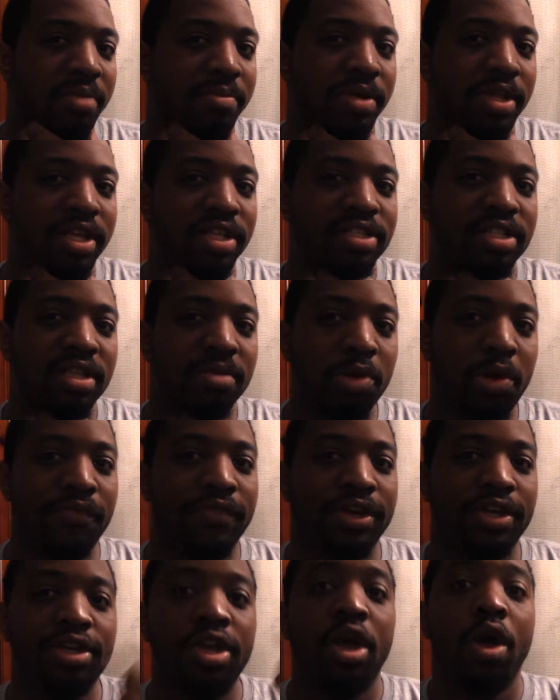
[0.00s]
minutes of the
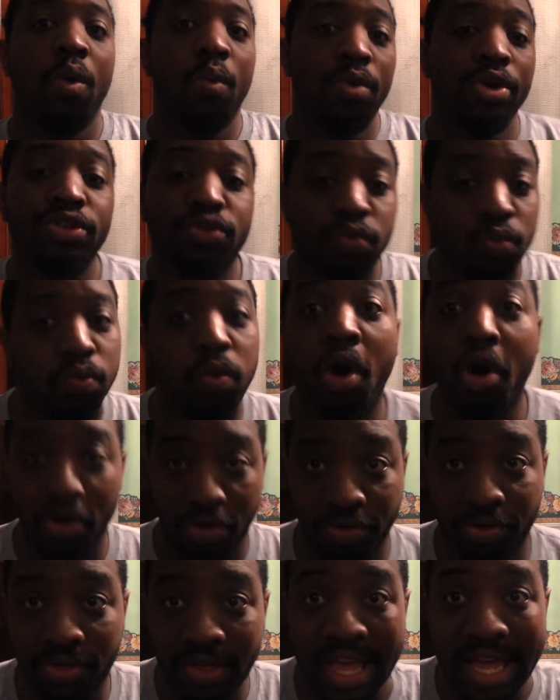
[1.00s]
movie was
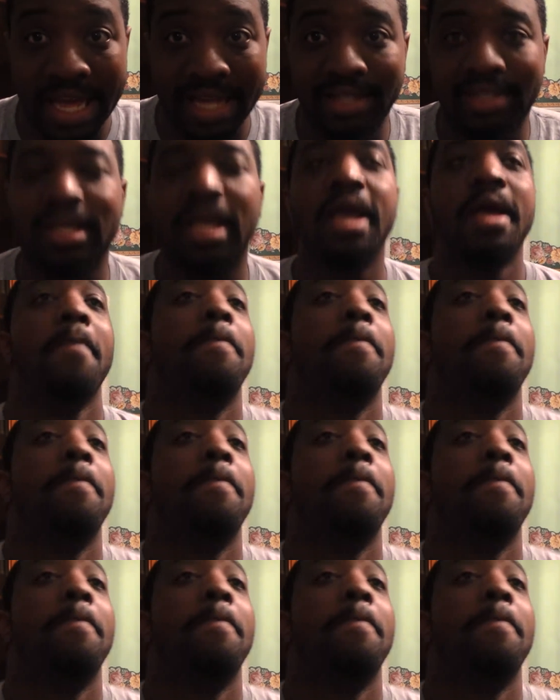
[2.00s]
worth it.